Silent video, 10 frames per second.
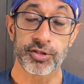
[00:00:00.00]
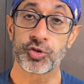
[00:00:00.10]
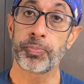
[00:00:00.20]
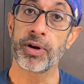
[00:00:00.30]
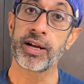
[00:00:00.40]
Now the
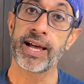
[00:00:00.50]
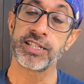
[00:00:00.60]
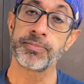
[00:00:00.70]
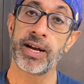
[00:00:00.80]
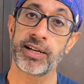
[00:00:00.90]

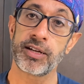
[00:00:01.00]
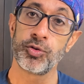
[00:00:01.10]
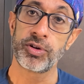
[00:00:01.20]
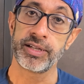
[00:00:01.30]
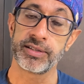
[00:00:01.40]
suprachiasmatic
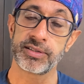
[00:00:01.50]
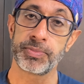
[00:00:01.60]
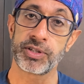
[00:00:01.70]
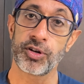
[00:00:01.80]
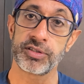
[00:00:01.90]
nucleus,
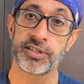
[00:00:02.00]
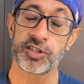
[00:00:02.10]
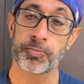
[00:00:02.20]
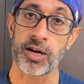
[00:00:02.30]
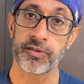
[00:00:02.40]
because it
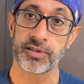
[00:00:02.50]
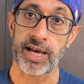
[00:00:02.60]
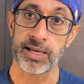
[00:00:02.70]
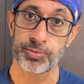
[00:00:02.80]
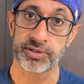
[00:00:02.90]
is part of the
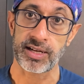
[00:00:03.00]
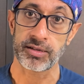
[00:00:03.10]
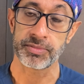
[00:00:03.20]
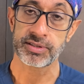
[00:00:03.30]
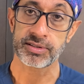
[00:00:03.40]

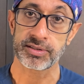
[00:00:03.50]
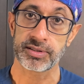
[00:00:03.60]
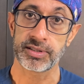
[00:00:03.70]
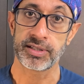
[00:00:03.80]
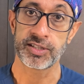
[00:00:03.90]
hypothalamus,
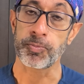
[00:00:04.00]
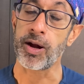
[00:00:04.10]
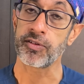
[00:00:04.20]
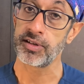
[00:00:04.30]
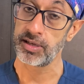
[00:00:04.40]
it's
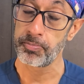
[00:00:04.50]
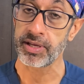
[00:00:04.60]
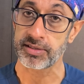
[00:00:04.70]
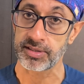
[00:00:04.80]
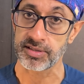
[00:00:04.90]
part of the
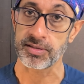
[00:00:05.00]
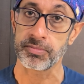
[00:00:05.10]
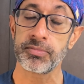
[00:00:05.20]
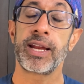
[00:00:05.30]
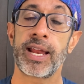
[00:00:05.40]
limbic
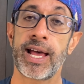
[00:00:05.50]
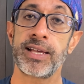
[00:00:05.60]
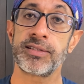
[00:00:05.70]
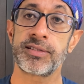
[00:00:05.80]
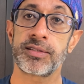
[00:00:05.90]
system, it
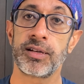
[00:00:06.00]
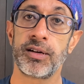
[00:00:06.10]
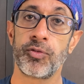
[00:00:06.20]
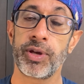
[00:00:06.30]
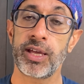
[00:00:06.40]
has
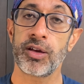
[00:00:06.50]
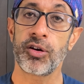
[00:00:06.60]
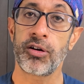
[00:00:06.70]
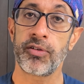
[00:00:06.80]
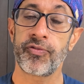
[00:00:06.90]
a way
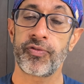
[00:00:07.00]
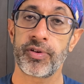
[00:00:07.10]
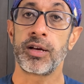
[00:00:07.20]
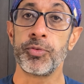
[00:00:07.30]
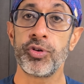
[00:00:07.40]

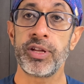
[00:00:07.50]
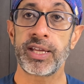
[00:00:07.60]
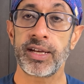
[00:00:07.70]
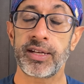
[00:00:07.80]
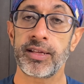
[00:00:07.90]
of
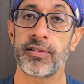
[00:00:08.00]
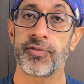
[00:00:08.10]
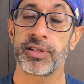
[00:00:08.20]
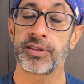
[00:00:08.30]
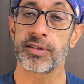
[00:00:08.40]
communicating
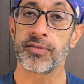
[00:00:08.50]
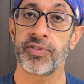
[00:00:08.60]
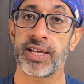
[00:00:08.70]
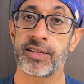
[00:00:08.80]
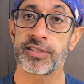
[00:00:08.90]
with
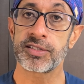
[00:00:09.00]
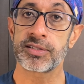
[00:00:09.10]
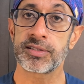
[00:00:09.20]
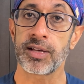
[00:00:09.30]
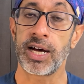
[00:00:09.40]

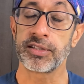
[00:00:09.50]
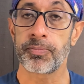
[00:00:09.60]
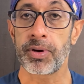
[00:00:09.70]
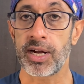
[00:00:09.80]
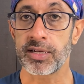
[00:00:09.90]
various other
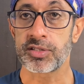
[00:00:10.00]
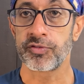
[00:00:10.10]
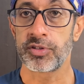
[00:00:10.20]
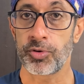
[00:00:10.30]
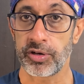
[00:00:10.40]
parts
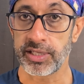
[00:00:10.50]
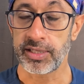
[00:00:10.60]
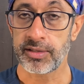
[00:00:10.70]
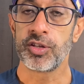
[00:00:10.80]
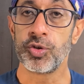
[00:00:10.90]
of the
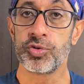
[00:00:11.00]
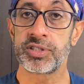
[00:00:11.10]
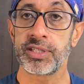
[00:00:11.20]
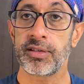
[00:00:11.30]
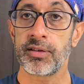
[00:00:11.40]
body
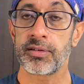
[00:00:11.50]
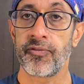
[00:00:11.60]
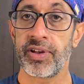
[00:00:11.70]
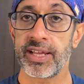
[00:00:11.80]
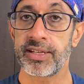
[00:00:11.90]
using
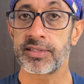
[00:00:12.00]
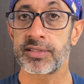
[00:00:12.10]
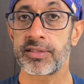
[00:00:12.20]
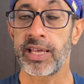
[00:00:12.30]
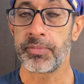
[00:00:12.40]

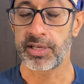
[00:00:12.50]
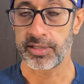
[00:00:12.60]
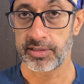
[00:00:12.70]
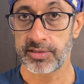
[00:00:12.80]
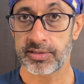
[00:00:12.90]
various
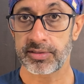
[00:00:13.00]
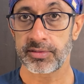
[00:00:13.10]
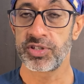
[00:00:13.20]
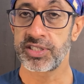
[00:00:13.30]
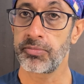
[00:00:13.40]
chemicals,
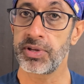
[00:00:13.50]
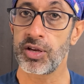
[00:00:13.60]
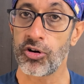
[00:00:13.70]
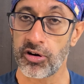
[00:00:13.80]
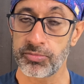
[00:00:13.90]
which can be
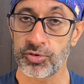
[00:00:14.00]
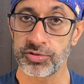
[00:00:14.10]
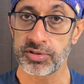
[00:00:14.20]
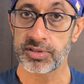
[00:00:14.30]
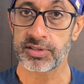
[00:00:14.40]

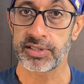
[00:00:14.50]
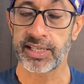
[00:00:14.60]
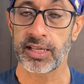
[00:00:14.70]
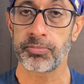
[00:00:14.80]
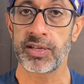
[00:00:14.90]
hormones, they
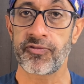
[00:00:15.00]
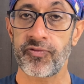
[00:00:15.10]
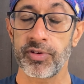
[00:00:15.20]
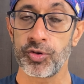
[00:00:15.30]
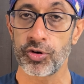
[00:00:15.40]
can be
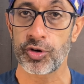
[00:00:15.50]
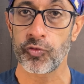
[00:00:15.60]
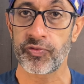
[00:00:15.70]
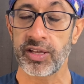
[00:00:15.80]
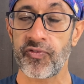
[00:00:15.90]

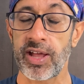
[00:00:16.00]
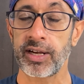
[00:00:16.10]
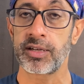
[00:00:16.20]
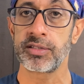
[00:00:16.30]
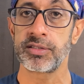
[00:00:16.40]
neurotrophic
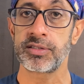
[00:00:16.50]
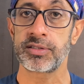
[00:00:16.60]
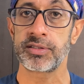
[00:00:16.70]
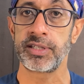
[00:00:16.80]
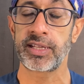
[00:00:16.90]

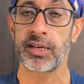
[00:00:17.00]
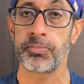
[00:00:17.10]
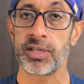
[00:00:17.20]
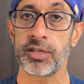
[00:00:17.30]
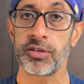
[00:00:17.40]
factors, it
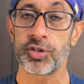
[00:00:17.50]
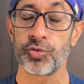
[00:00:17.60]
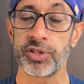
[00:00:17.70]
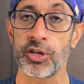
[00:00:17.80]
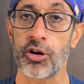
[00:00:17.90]
can be
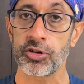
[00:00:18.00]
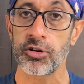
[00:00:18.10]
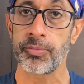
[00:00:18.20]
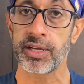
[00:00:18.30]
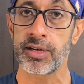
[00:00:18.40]
through the autonomic